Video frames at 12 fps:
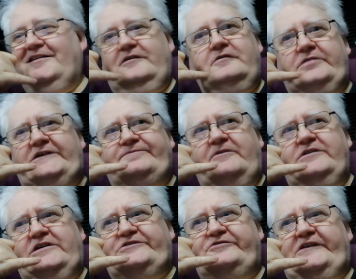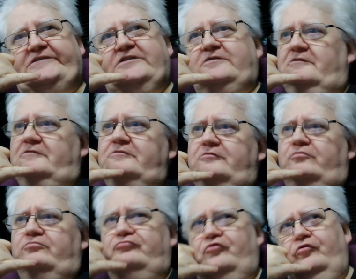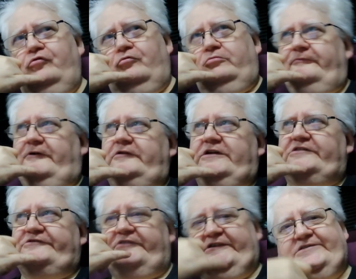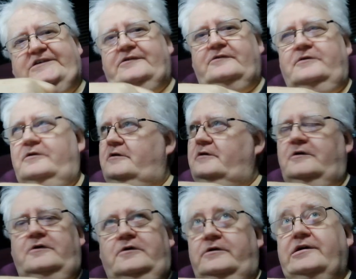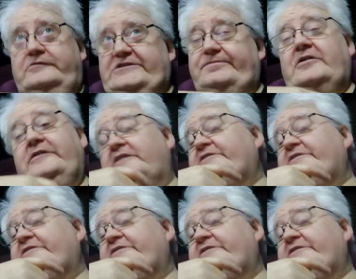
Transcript: oh, that's very interesting. Oh, oh, very interesting. He was very